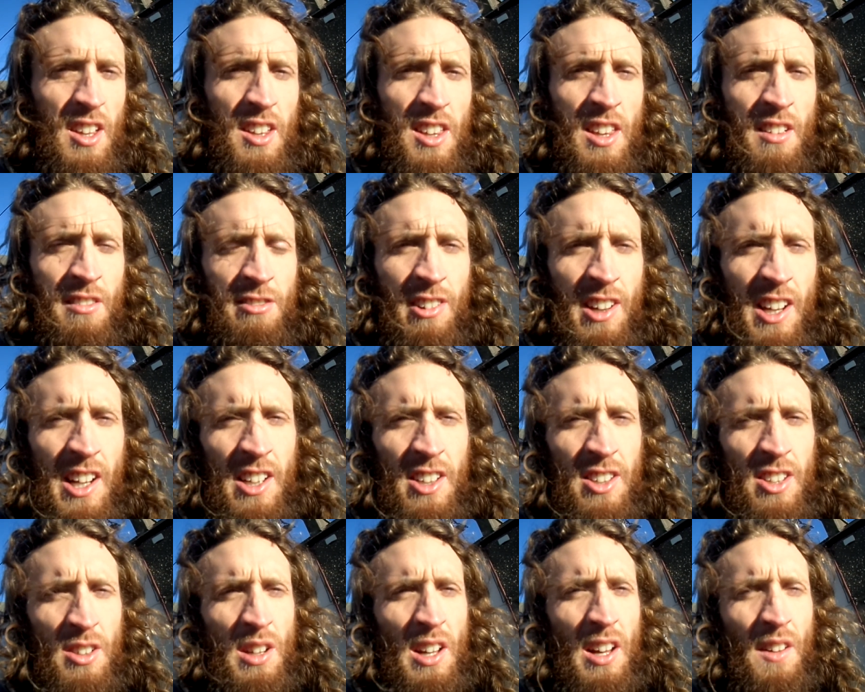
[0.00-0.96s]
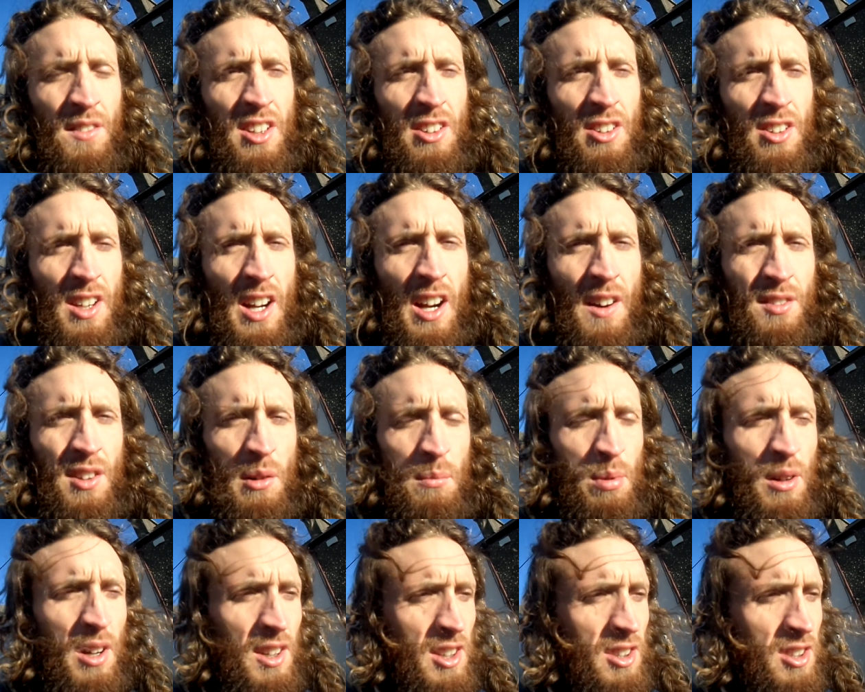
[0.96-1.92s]
you really do have to look after your
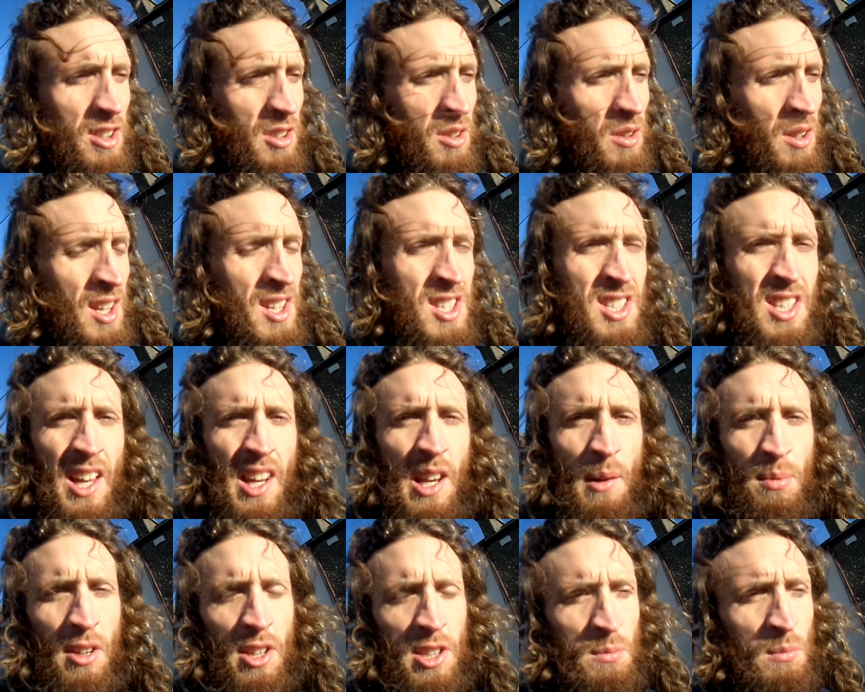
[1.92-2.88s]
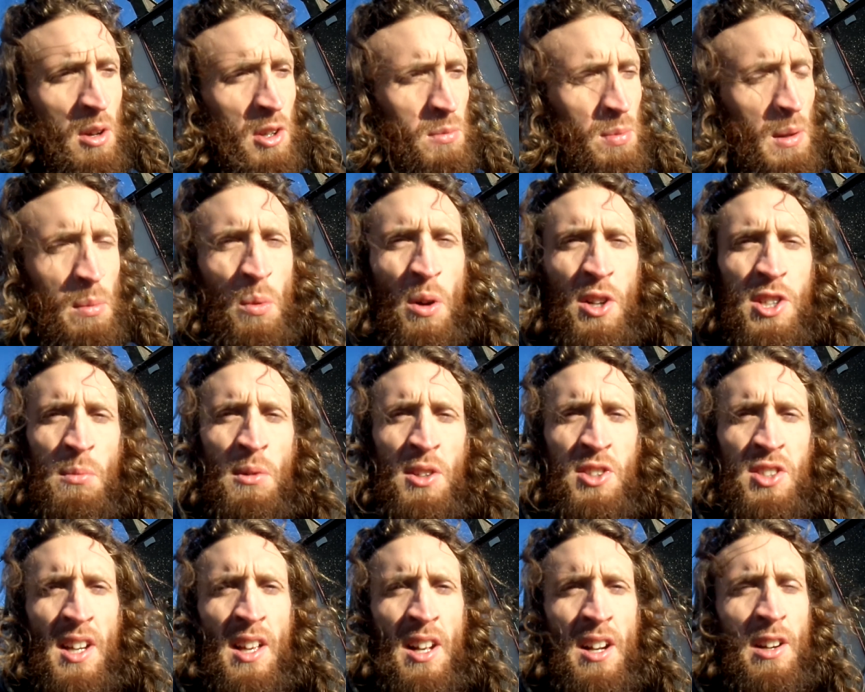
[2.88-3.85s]
body too, and I say that because most people watching my
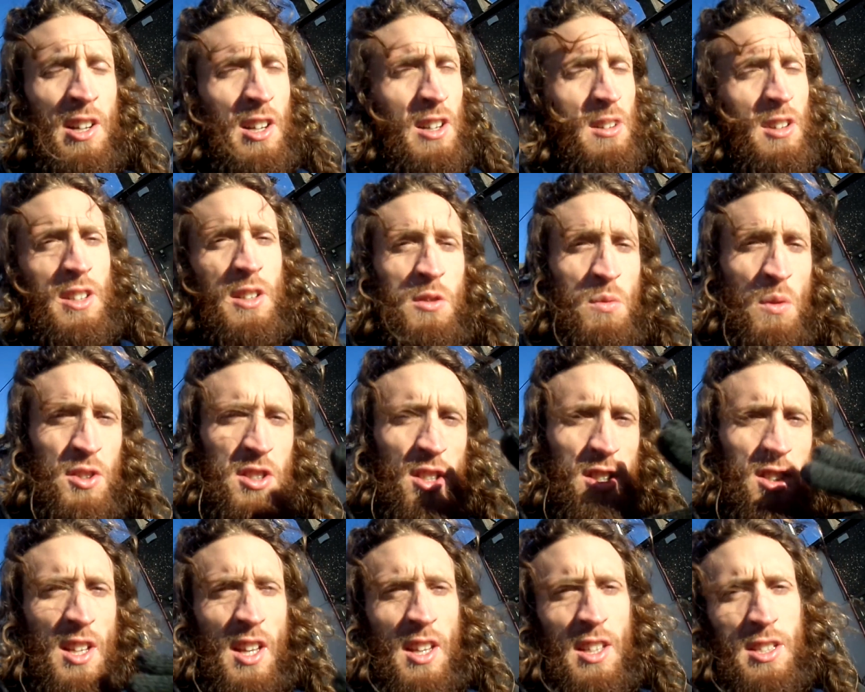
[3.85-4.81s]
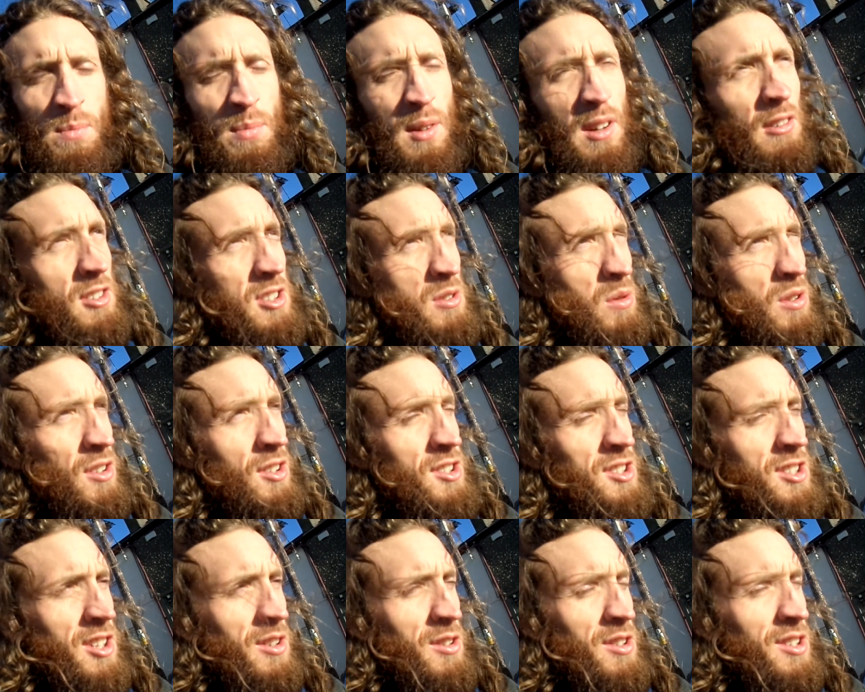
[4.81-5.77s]
channel are what you say spiritual,
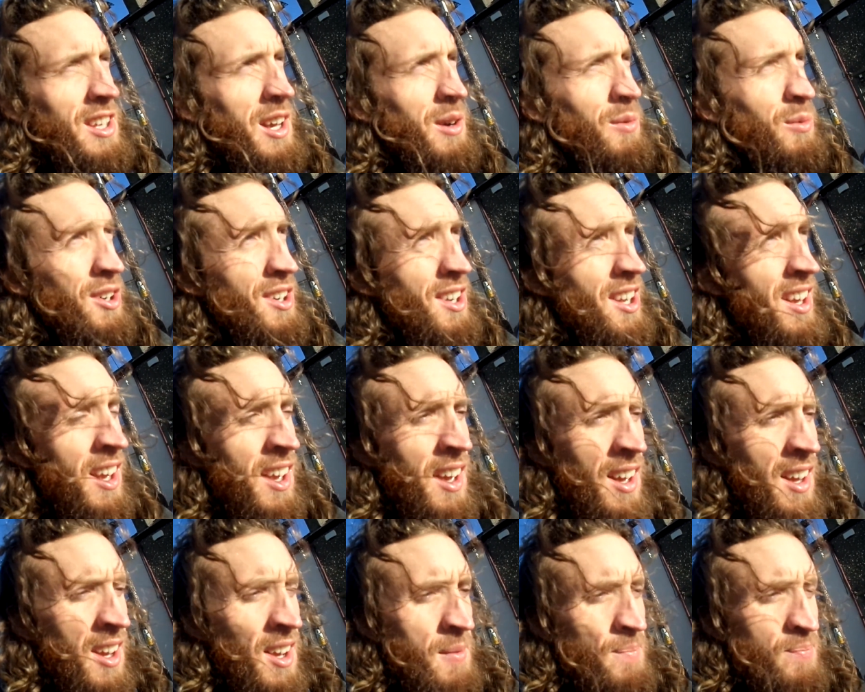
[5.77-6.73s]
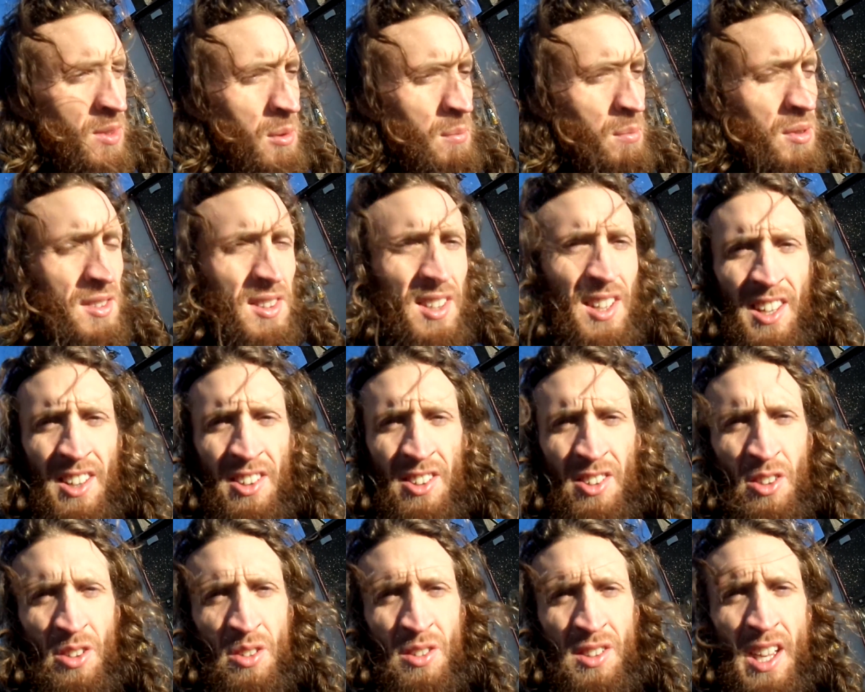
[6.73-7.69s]
just to use that word, but they
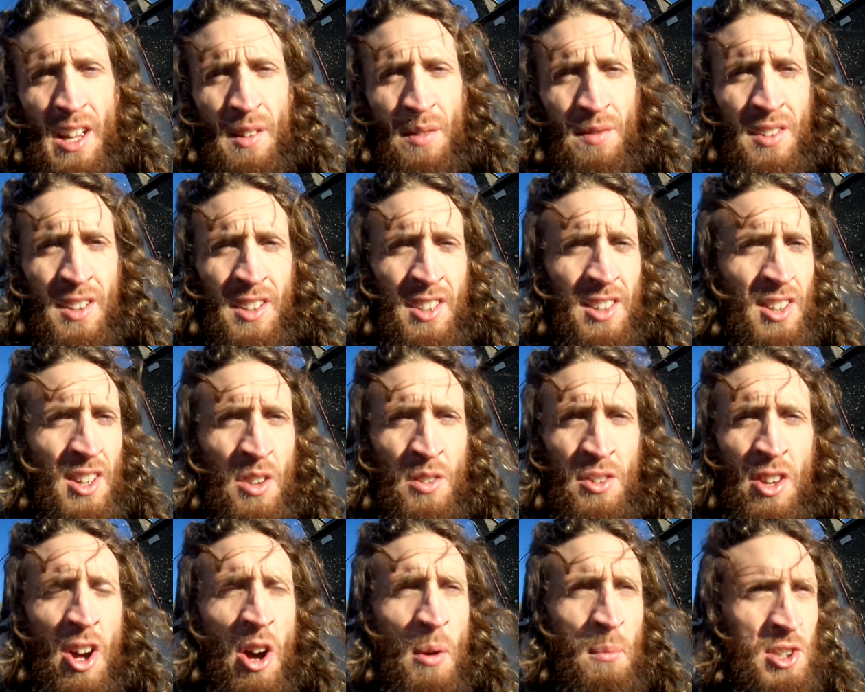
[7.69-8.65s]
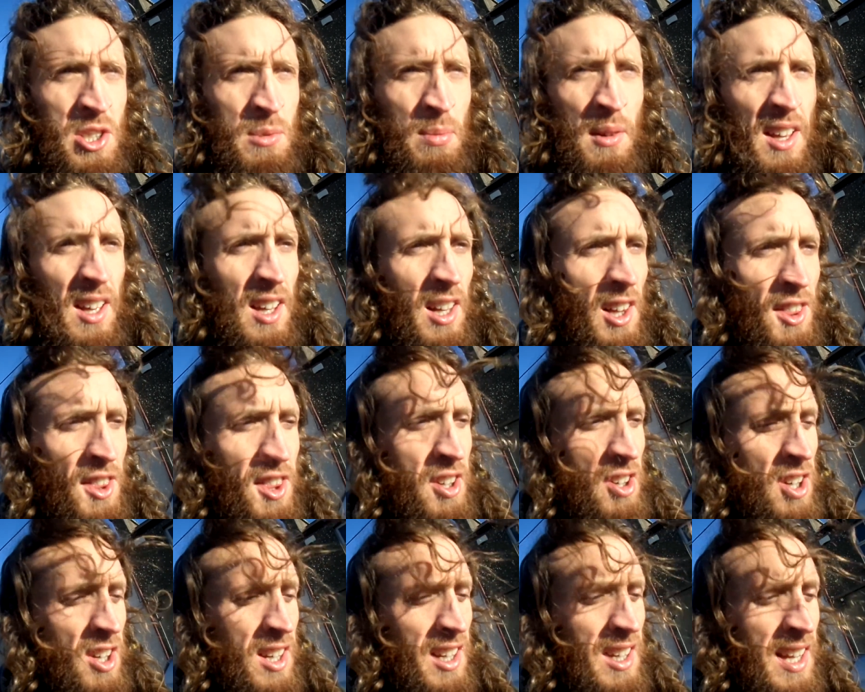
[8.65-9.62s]
don't know much about
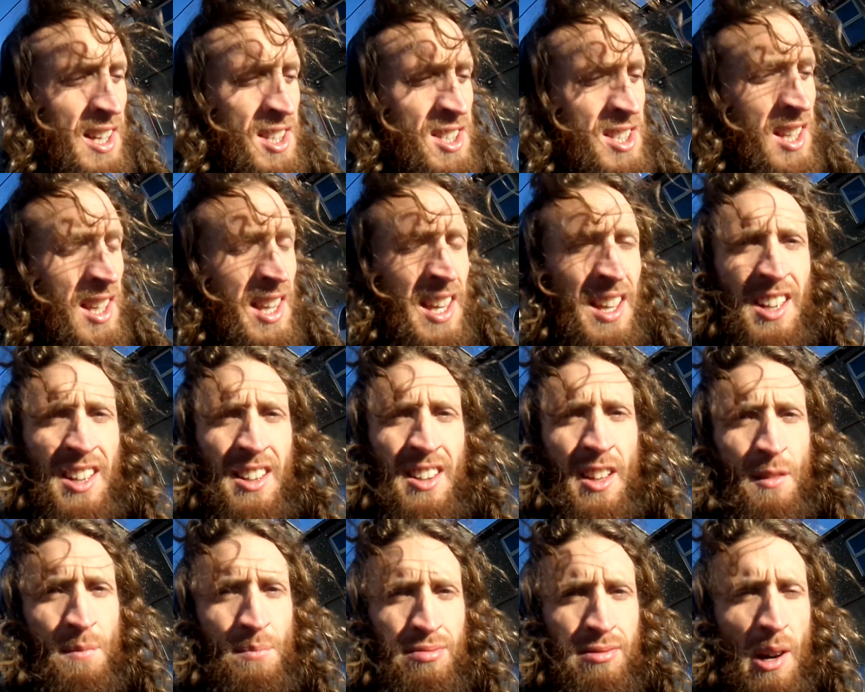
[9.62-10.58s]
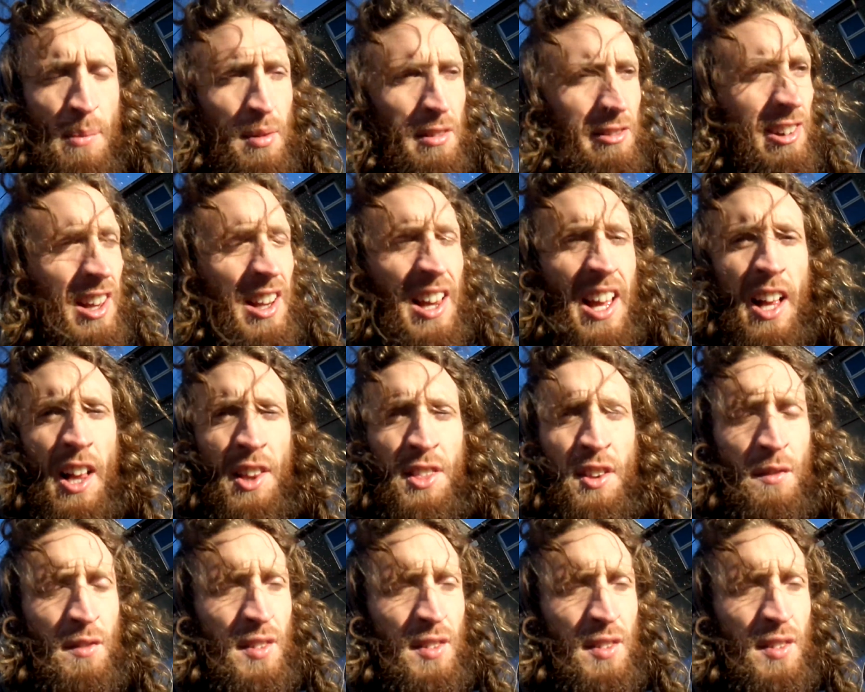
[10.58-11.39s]
health or cleansing, like proper real health and